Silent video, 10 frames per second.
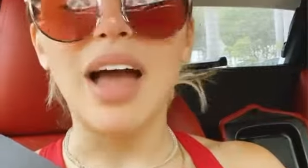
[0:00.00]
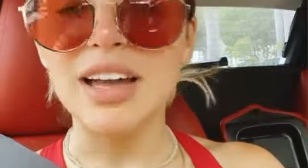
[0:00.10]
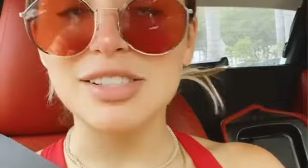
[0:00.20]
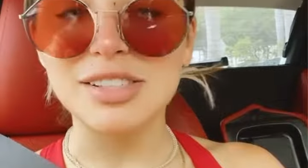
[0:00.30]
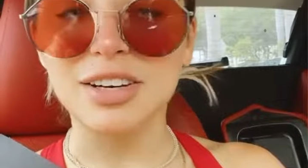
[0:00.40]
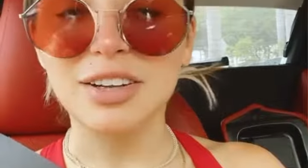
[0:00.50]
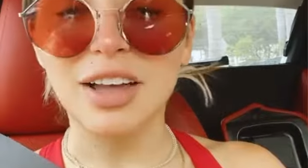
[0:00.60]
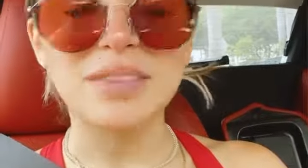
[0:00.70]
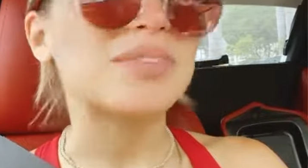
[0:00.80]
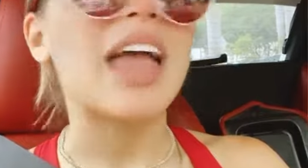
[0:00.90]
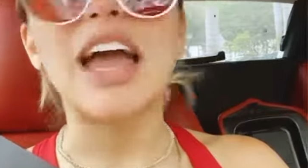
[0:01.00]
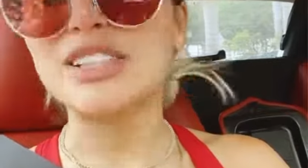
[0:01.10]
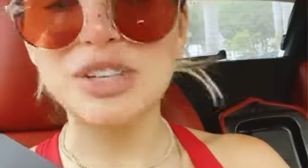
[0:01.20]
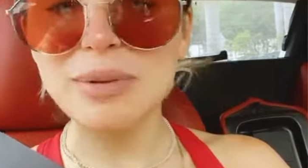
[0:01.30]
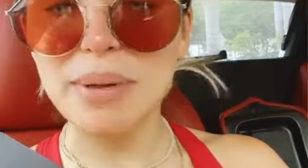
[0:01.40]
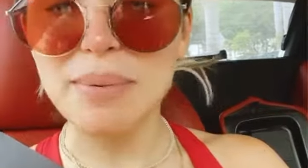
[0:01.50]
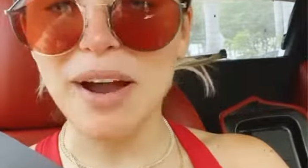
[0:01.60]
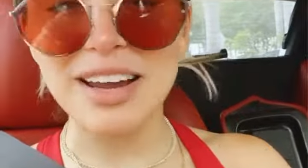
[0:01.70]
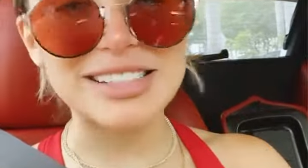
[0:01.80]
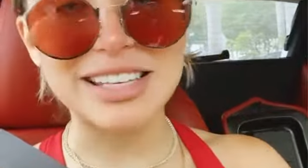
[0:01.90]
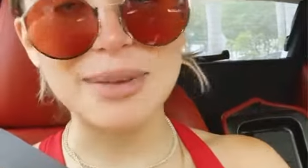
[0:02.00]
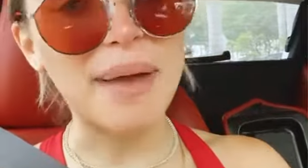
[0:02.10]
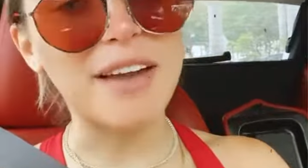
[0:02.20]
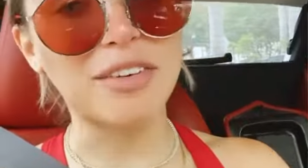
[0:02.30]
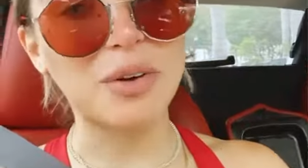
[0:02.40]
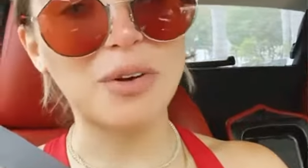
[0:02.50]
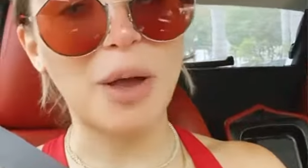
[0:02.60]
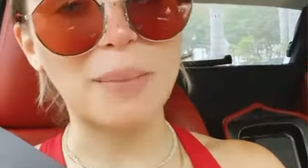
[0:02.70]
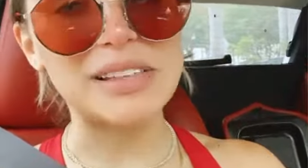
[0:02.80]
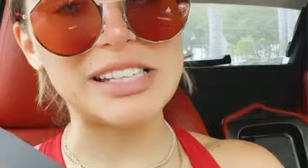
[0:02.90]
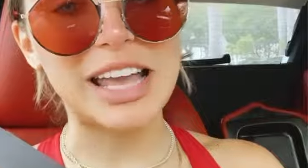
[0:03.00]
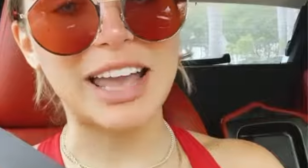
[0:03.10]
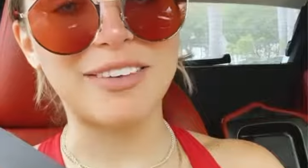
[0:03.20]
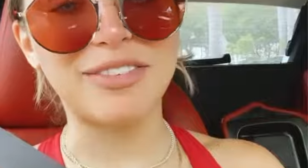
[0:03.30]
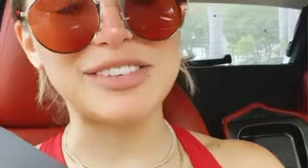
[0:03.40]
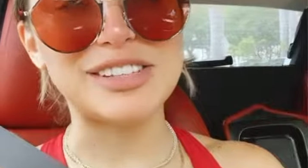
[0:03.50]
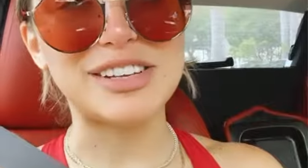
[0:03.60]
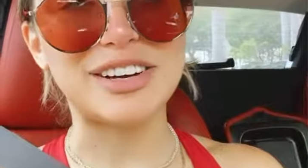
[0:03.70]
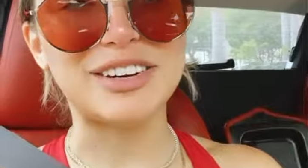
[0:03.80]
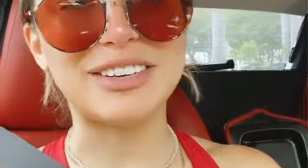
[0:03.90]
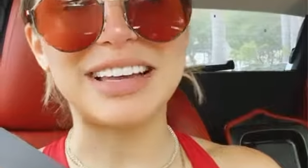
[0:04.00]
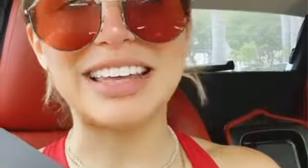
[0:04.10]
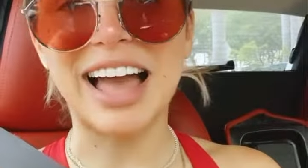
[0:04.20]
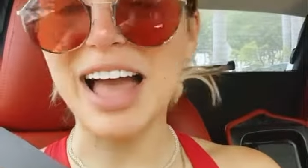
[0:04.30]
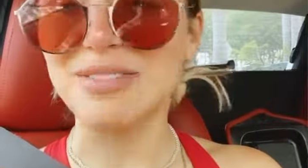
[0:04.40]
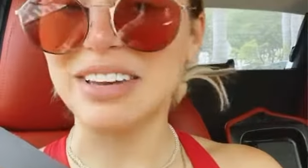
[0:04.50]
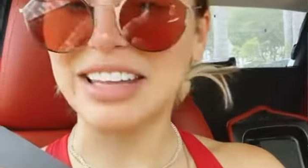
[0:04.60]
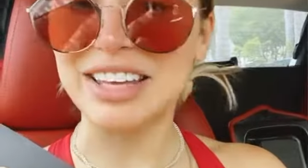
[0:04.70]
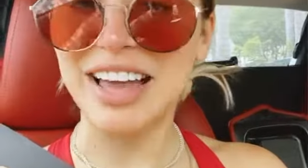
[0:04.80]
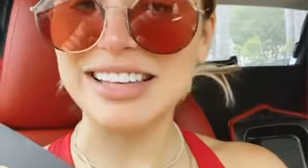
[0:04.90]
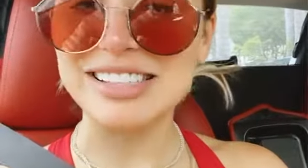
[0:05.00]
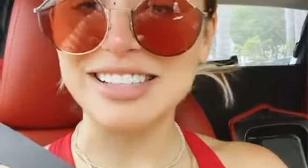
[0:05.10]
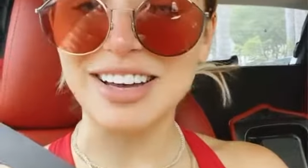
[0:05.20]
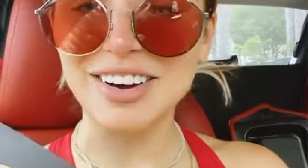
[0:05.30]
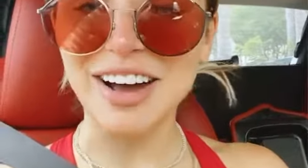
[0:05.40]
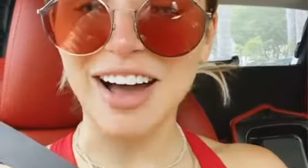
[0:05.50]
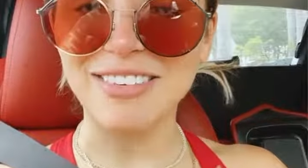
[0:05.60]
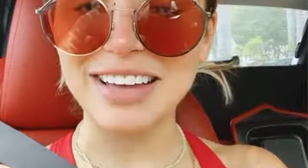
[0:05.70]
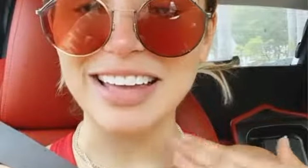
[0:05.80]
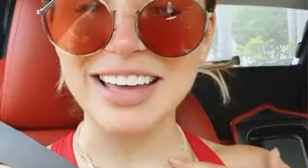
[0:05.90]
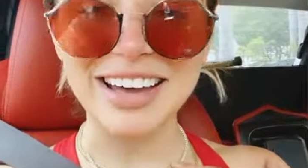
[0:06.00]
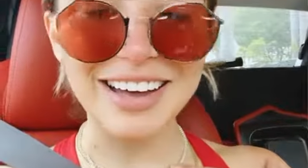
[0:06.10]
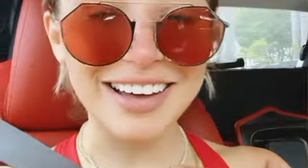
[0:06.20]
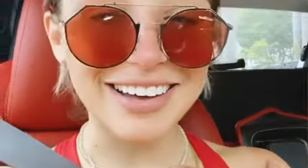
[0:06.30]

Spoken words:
I stutter a lot, and doing my part to keep everyone around me safe. So yeah, I'm gonna let you guys know how it goes.